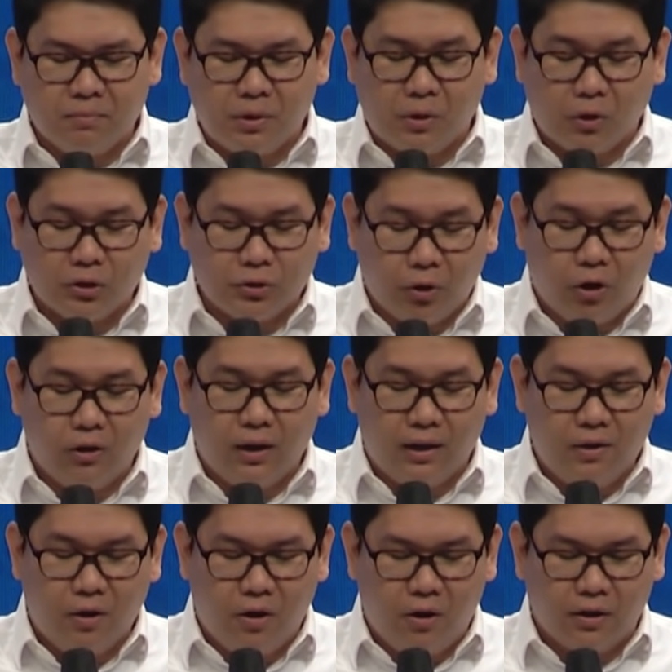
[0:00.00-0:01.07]
because all
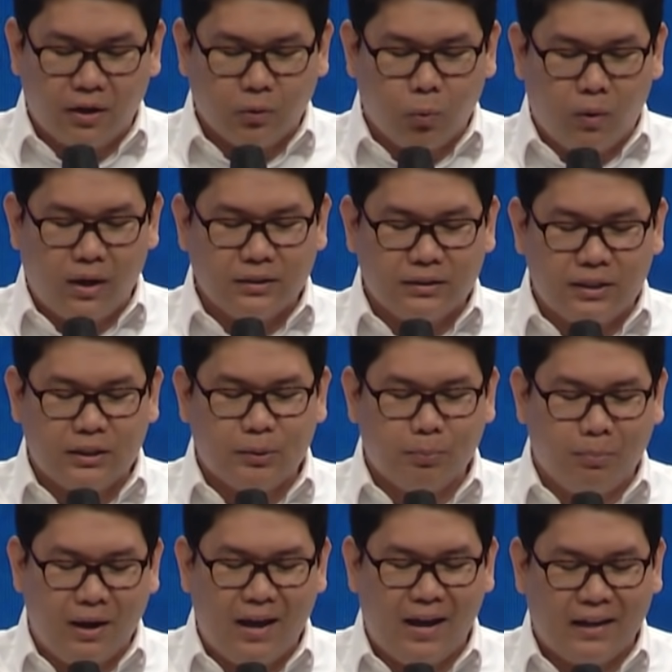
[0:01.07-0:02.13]
along it was his
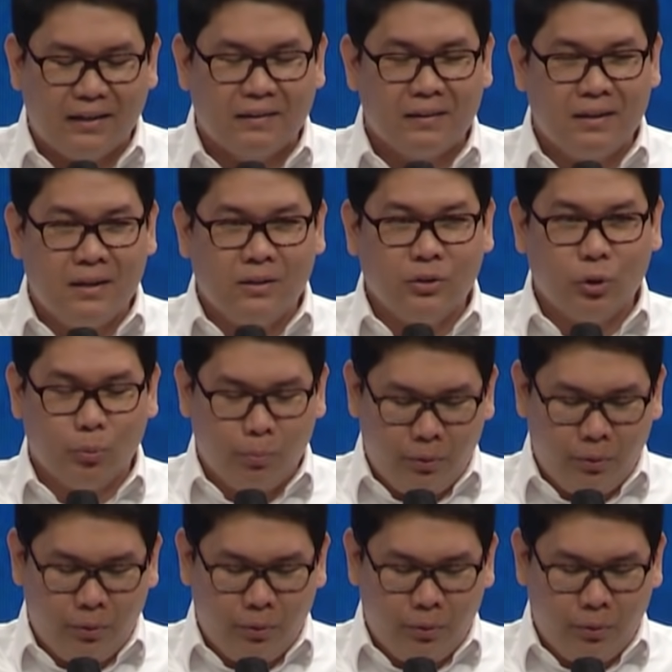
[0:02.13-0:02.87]
plan to